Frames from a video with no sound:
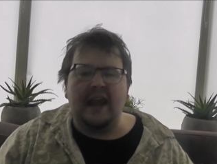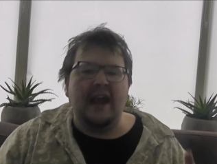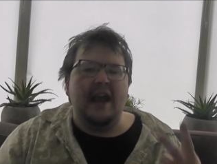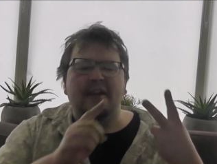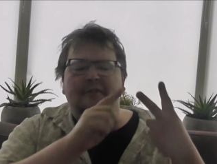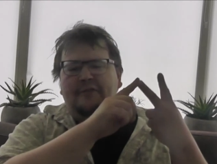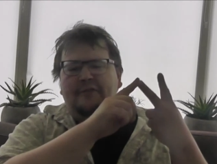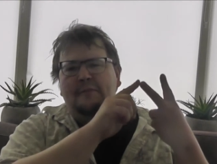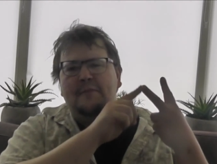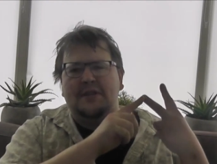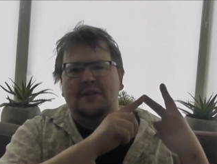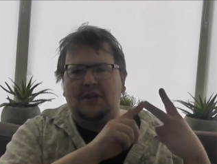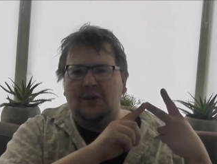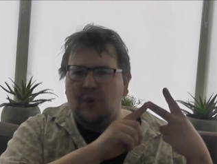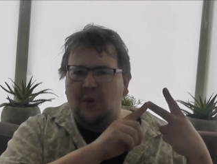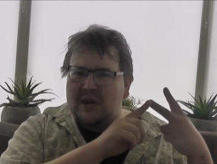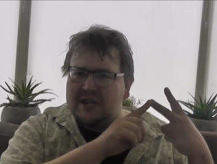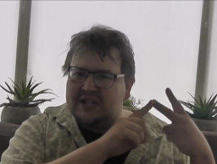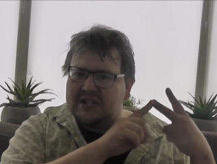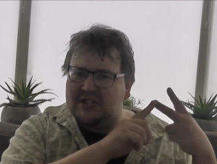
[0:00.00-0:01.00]
Infamous
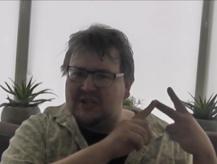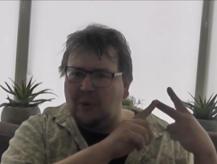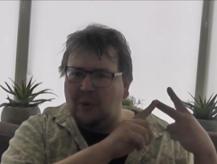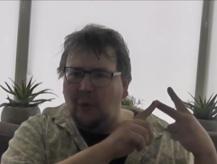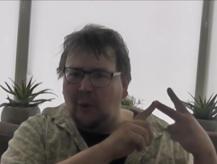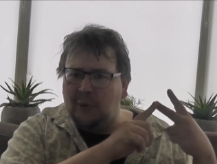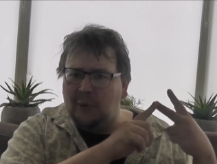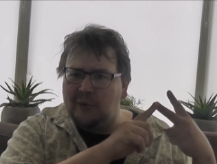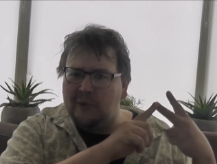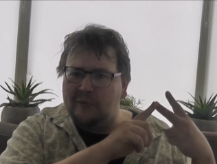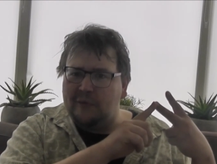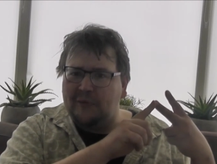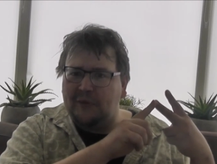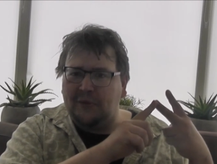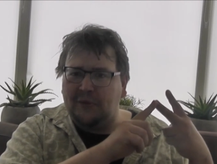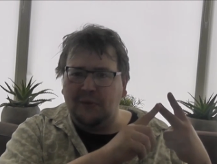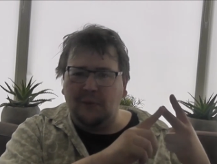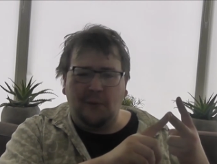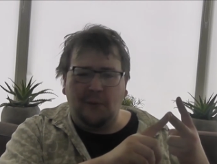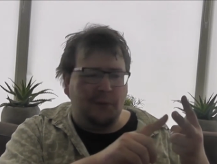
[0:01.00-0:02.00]
Quest's Order of the
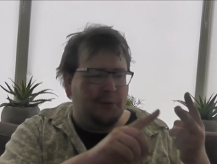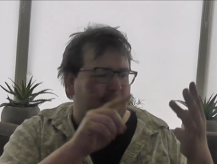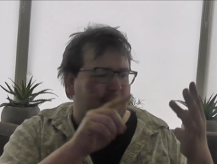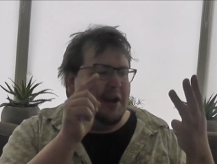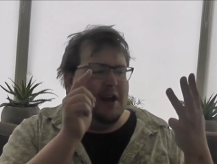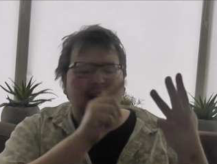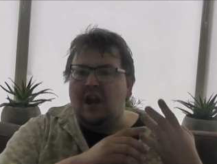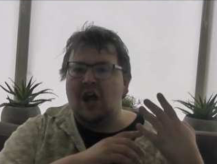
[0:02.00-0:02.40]
Thorn,